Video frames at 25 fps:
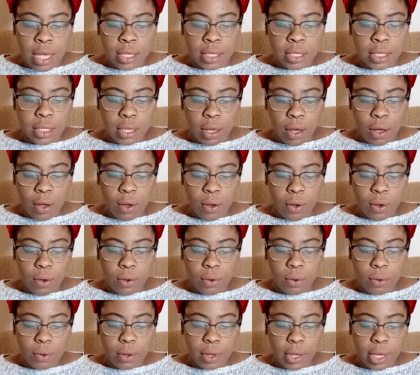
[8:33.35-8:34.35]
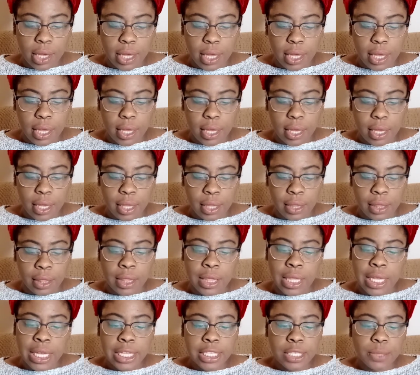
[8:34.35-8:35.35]
So
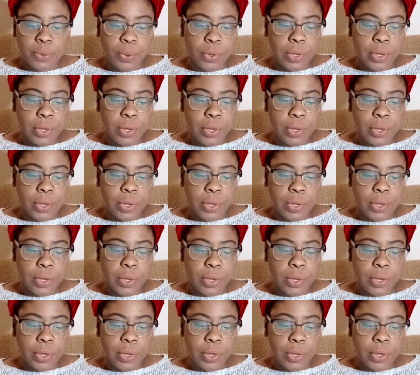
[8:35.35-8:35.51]
this